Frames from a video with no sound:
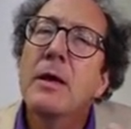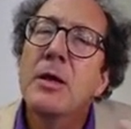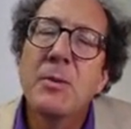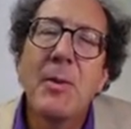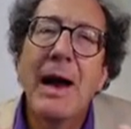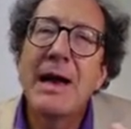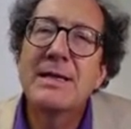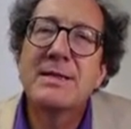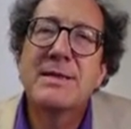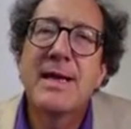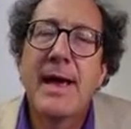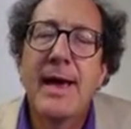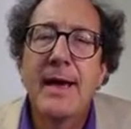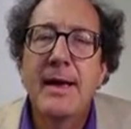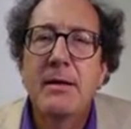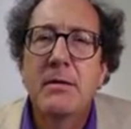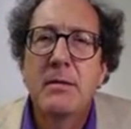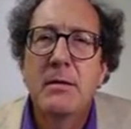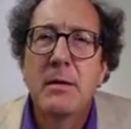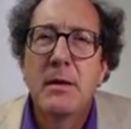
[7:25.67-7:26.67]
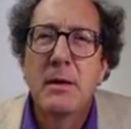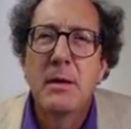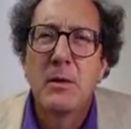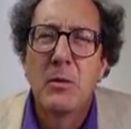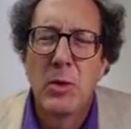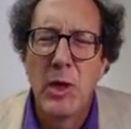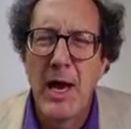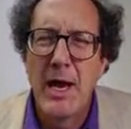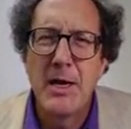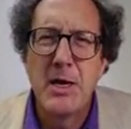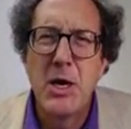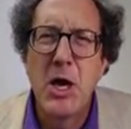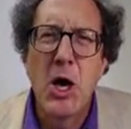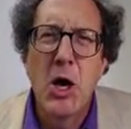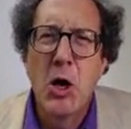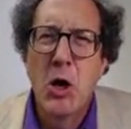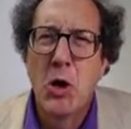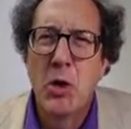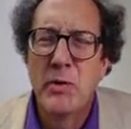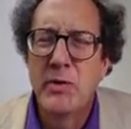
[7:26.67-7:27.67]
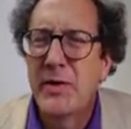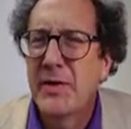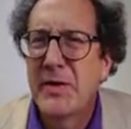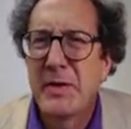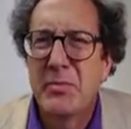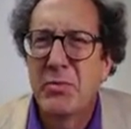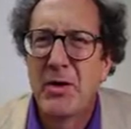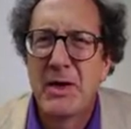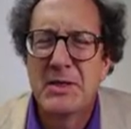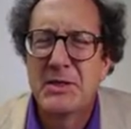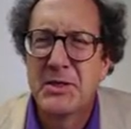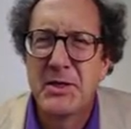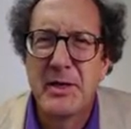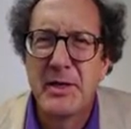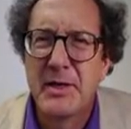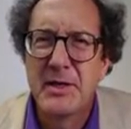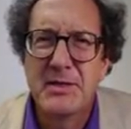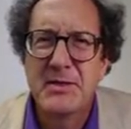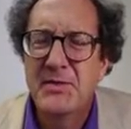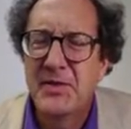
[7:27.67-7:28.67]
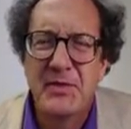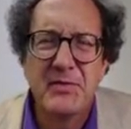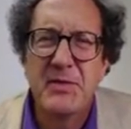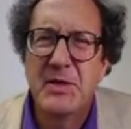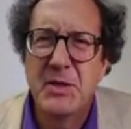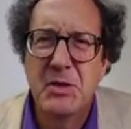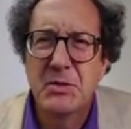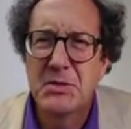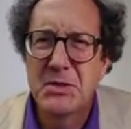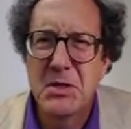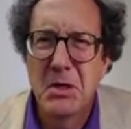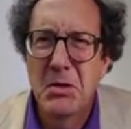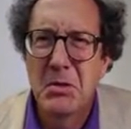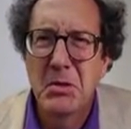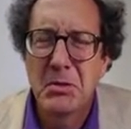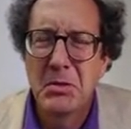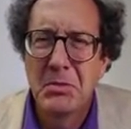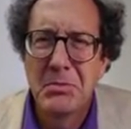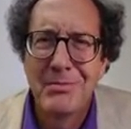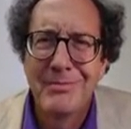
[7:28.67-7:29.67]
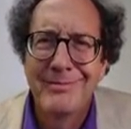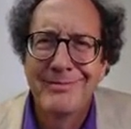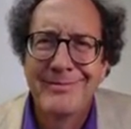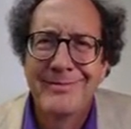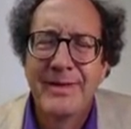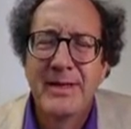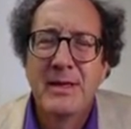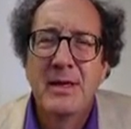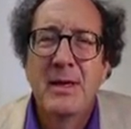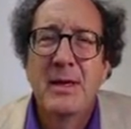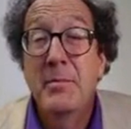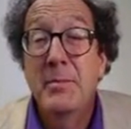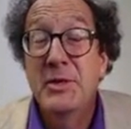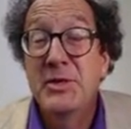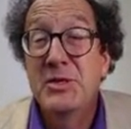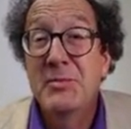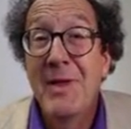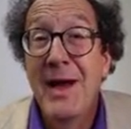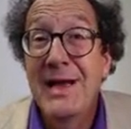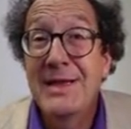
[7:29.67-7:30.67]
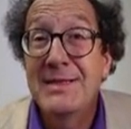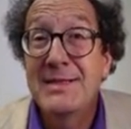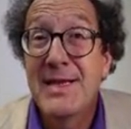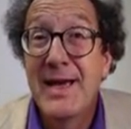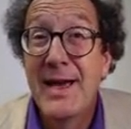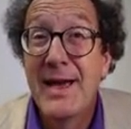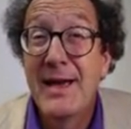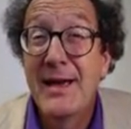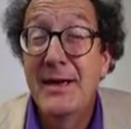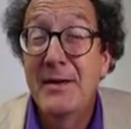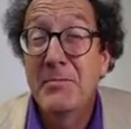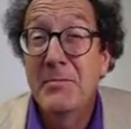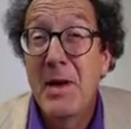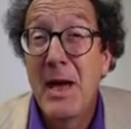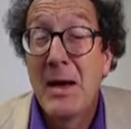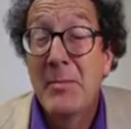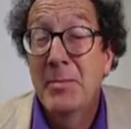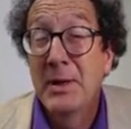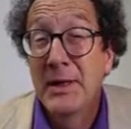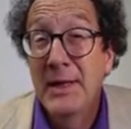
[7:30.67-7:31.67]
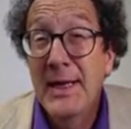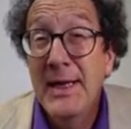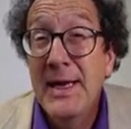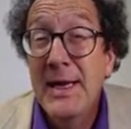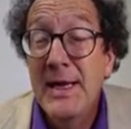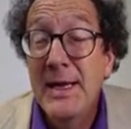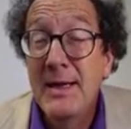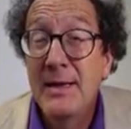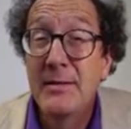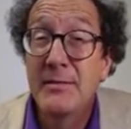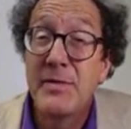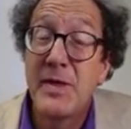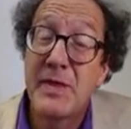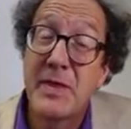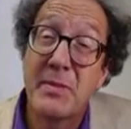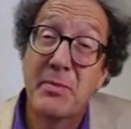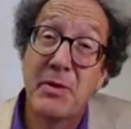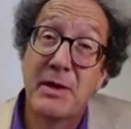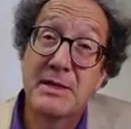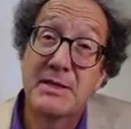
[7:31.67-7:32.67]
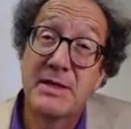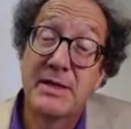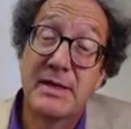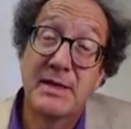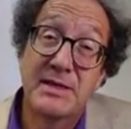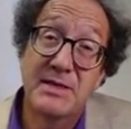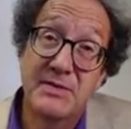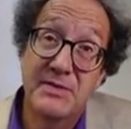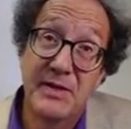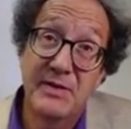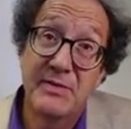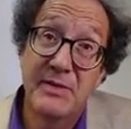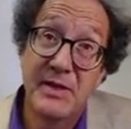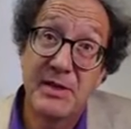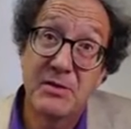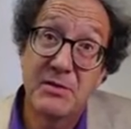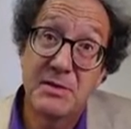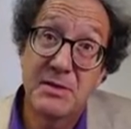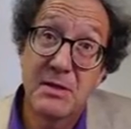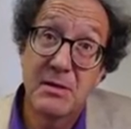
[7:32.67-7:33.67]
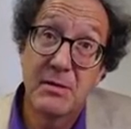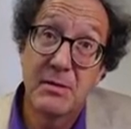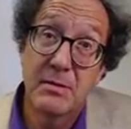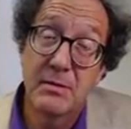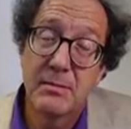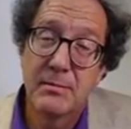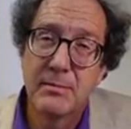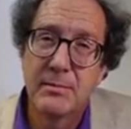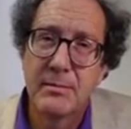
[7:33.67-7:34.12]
You might say, well, I know that the president is 50 years old. But you might say, I believe that the president is 50 years old.